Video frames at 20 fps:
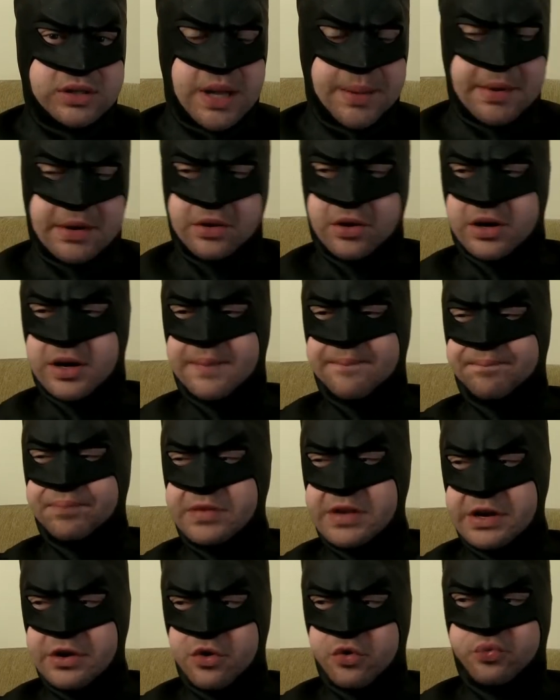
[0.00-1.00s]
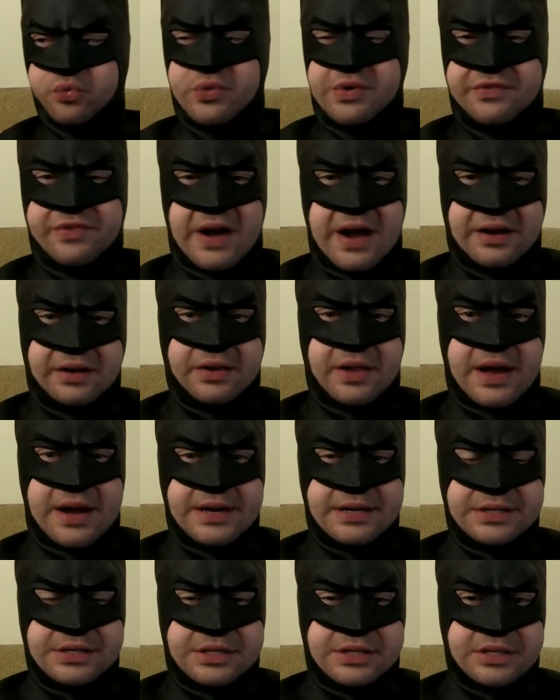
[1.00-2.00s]
I mean, look, you don't
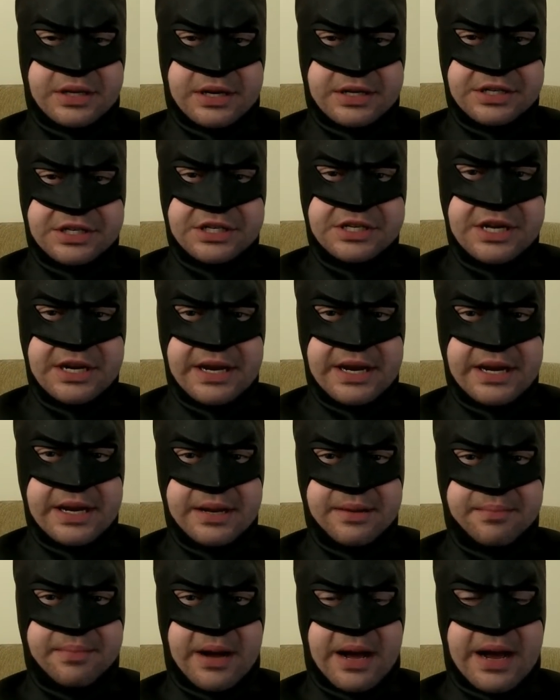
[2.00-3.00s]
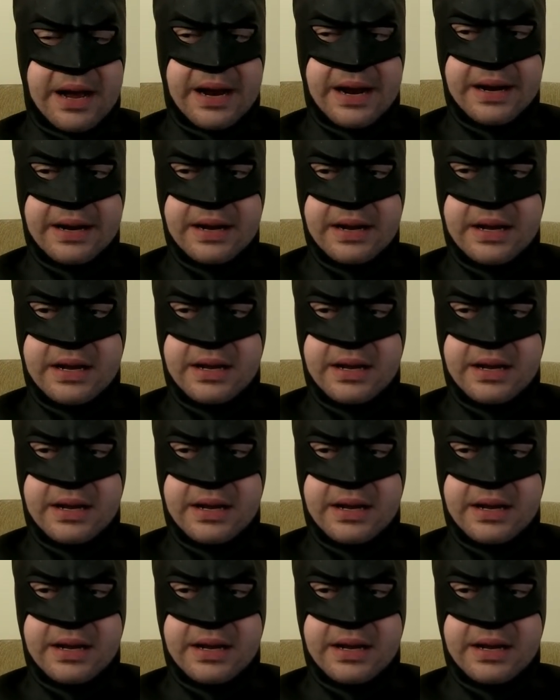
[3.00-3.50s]
revitalize a city by